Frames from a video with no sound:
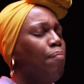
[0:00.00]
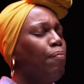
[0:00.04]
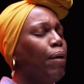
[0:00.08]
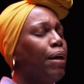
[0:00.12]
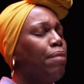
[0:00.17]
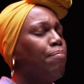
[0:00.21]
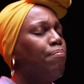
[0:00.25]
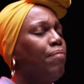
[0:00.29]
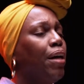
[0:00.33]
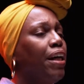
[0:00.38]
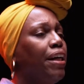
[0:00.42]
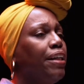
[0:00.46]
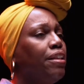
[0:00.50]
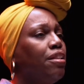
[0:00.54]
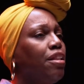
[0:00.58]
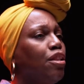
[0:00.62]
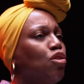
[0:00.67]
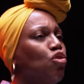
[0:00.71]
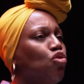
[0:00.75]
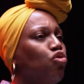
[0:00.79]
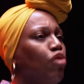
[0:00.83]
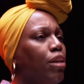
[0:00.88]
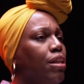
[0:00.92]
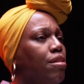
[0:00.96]
My mind
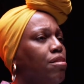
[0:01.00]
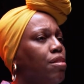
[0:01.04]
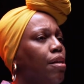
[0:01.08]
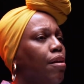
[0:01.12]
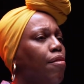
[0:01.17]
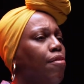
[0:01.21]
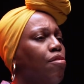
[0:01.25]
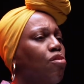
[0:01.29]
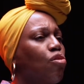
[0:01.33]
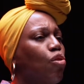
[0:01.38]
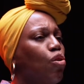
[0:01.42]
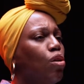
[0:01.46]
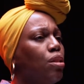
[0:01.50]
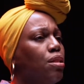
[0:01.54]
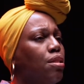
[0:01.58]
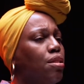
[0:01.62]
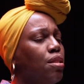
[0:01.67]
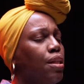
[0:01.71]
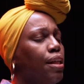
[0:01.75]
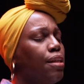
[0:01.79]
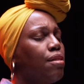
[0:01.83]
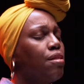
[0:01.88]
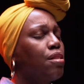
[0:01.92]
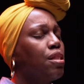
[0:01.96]
is racing,
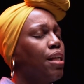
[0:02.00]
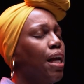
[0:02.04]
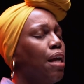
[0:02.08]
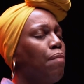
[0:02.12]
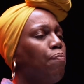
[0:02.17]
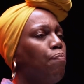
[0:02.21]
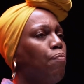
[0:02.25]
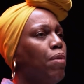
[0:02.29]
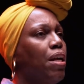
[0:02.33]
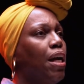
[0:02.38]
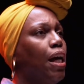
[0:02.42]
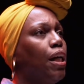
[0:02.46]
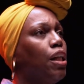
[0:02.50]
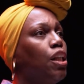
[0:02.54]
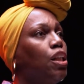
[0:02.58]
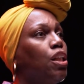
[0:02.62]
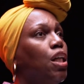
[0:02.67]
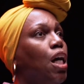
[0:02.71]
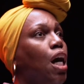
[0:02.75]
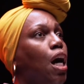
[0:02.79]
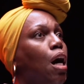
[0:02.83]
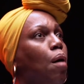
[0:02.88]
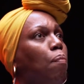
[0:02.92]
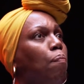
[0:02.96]
thoughts escape me. I
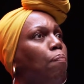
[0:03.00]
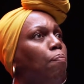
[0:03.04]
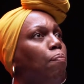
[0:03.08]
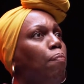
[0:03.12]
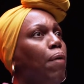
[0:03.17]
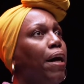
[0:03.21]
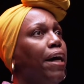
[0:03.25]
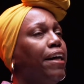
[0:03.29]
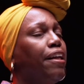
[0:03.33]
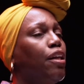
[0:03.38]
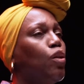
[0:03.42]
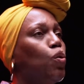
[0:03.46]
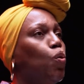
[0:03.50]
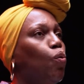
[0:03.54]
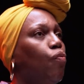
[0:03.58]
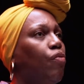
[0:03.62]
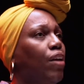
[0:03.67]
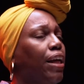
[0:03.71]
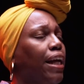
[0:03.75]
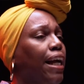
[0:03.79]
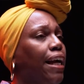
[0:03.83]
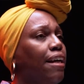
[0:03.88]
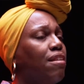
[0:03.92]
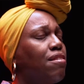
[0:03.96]
look up at an
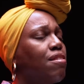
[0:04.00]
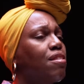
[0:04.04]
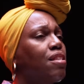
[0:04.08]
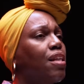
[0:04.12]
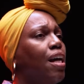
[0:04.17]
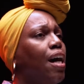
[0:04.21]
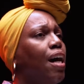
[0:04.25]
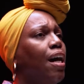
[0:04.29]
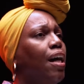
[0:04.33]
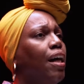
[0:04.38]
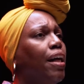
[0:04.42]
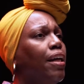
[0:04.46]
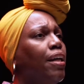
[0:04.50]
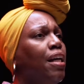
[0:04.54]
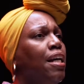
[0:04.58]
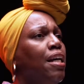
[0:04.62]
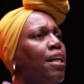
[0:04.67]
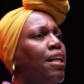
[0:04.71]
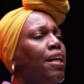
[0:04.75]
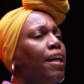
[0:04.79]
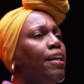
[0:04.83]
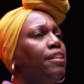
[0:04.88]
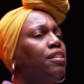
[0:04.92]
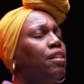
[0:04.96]
overcast sky
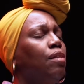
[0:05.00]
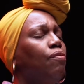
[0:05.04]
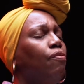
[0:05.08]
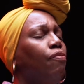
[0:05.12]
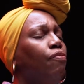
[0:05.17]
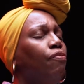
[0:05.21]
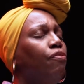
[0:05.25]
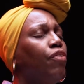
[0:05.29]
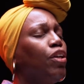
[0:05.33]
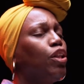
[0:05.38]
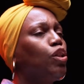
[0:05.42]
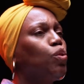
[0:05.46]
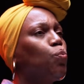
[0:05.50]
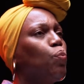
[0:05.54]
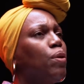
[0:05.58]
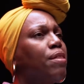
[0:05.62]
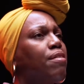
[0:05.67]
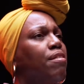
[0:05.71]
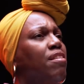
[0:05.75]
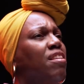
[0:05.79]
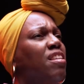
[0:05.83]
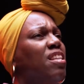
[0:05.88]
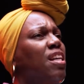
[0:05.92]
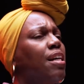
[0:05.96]
and I'm filled
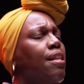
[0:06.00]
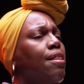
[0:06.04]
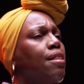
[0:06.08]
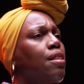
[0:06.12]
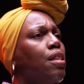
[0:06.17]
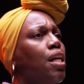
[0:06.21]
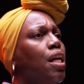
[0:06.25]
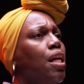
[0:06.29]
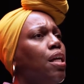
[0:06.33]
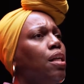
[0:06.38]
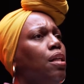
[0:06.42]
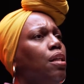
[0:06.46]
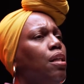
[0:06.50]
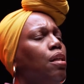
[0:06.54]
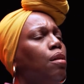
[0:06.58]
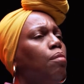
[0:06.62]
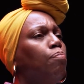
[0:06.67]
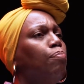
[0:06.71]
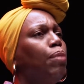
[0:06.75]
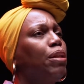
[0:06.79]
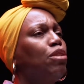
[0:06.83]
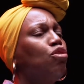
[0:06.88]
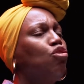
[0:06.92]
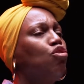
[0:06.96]
with
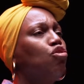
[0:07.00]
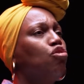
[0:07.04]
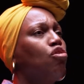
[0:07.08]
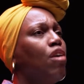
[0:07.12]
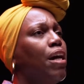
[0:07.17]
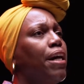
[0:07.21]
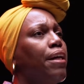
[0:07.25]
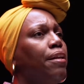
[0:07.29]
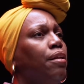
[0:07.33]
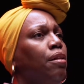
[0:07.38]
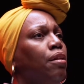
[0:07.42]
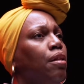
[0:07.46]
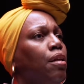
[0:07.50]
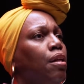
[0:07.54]
nothing but dread.